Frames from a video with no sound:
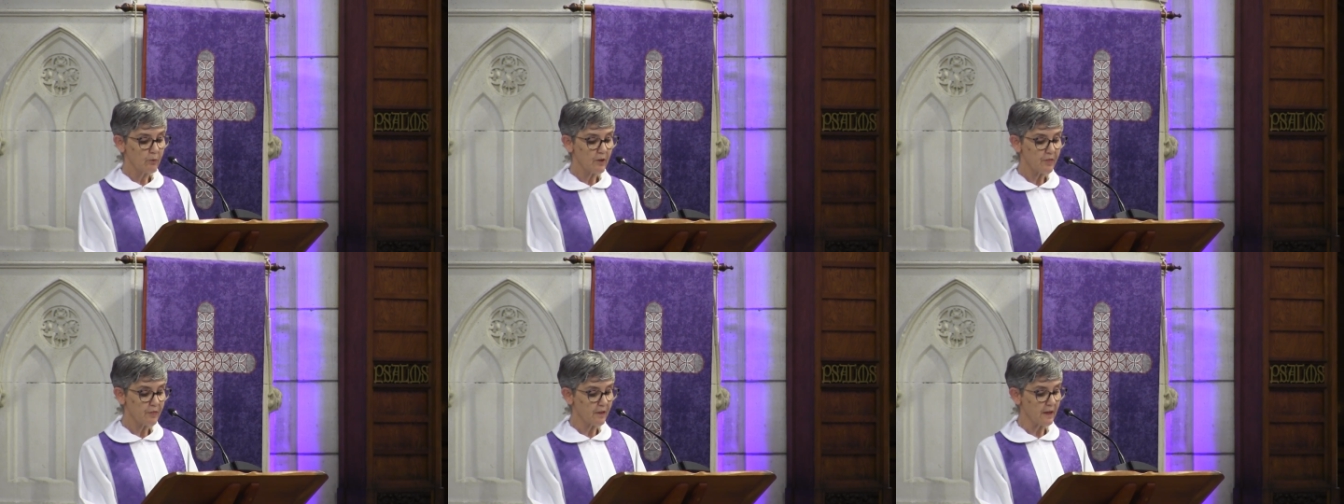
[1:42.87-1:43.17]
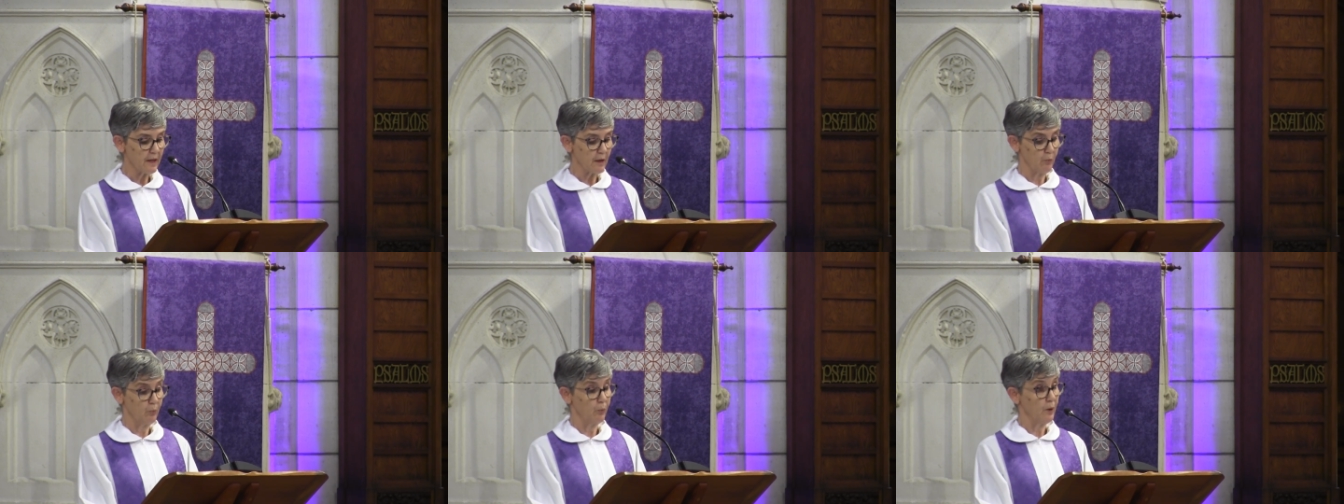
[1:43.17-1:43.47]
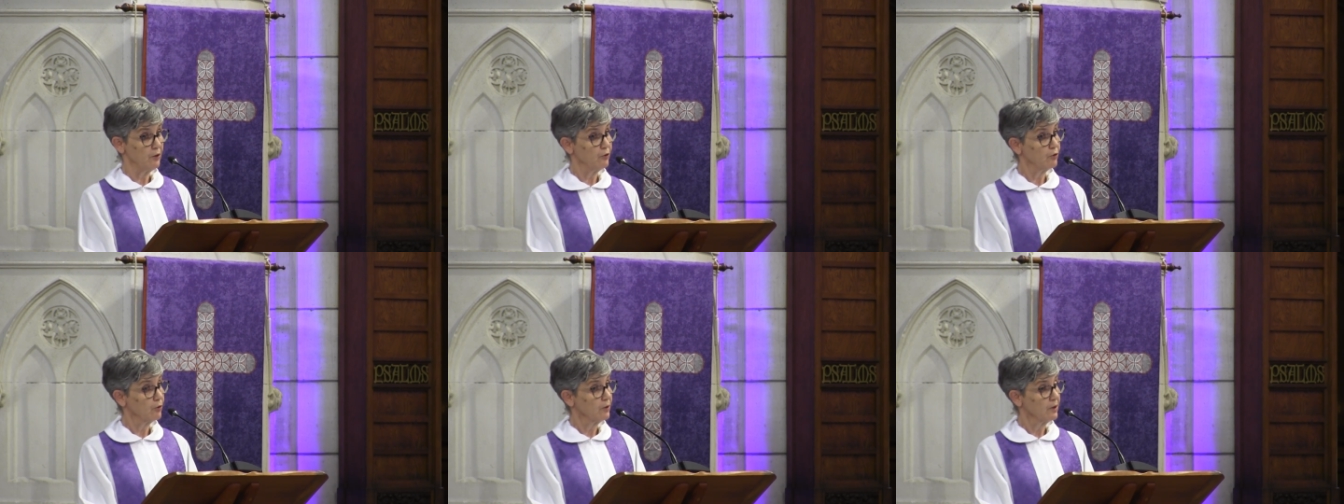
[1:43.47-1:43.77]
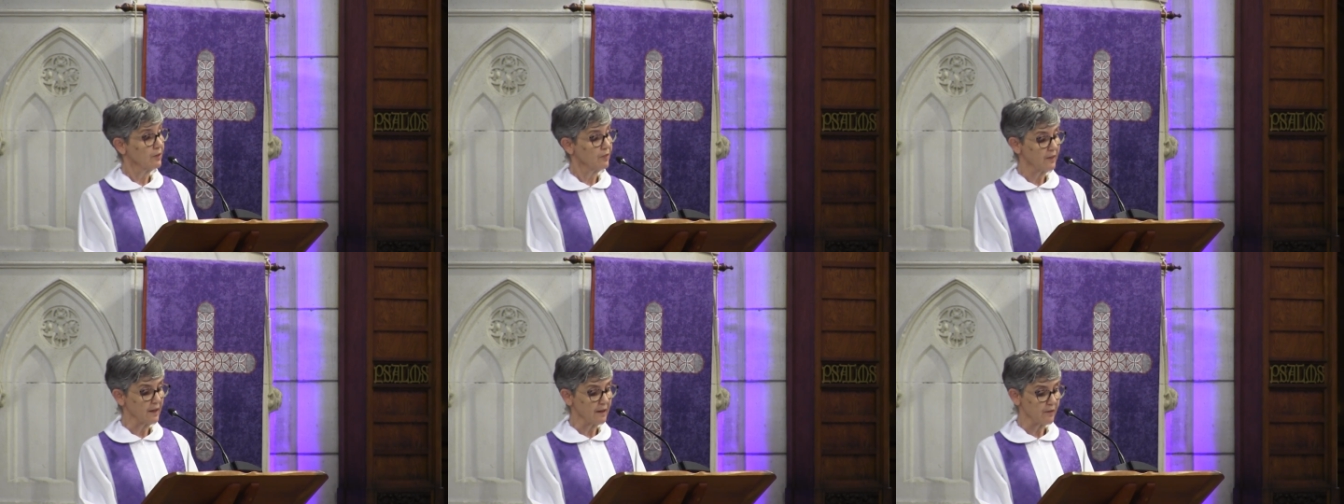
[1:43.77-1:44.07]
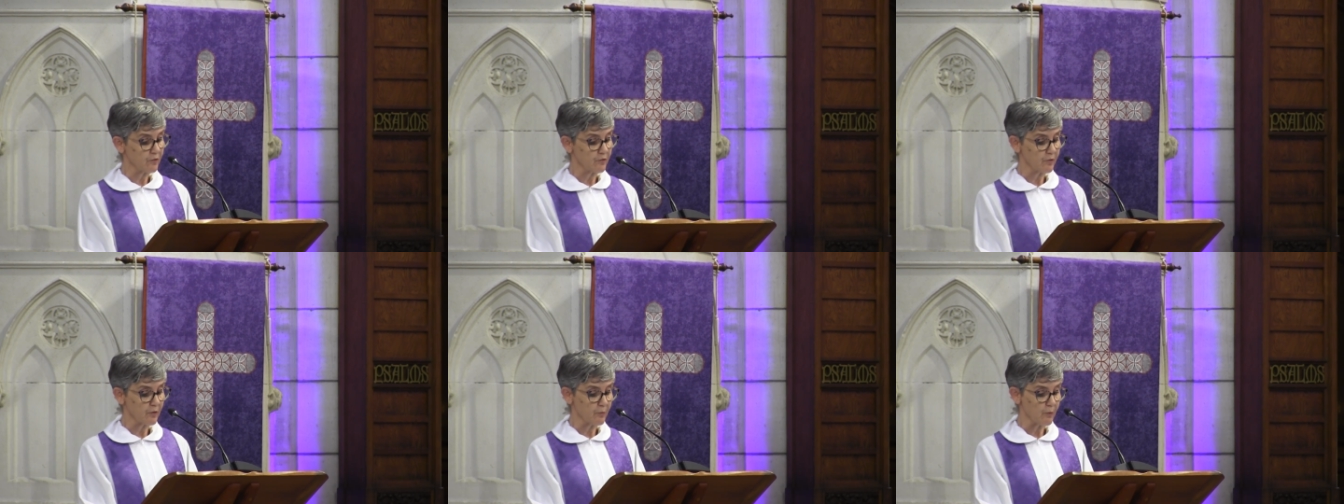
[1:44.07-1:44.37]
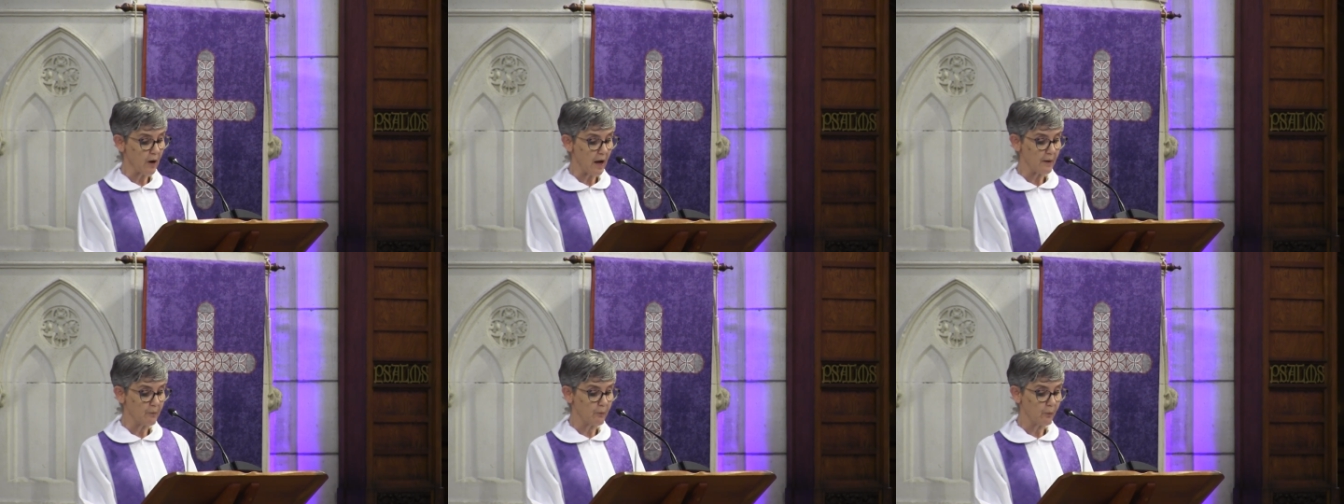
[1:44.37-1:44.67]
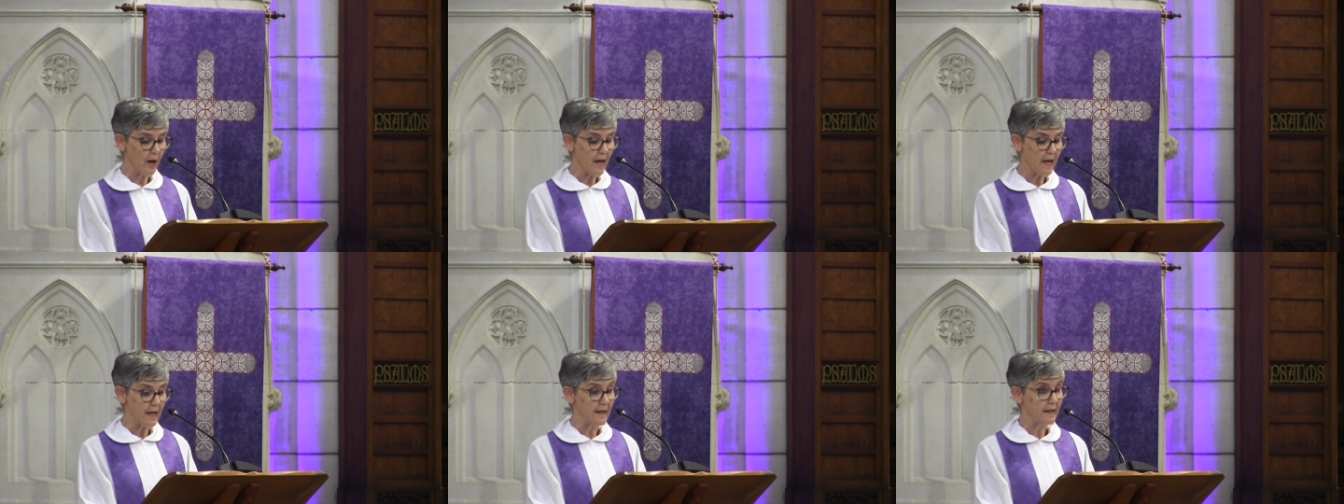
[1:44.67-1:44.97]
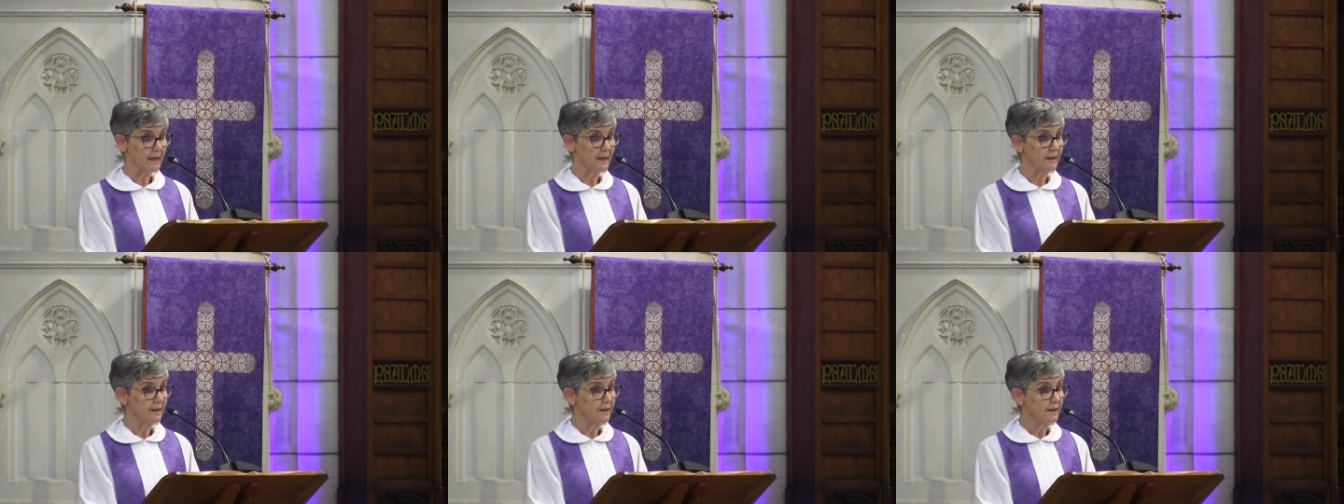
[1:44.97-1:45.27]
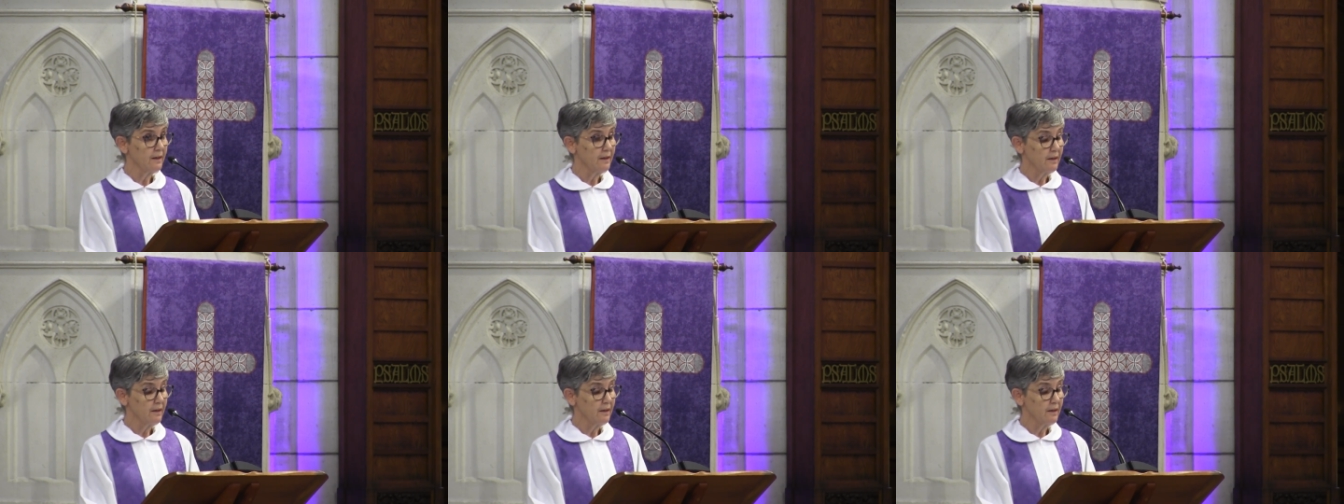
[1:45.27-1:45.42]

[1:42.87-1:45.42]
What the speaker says: We think we're doing things the right way.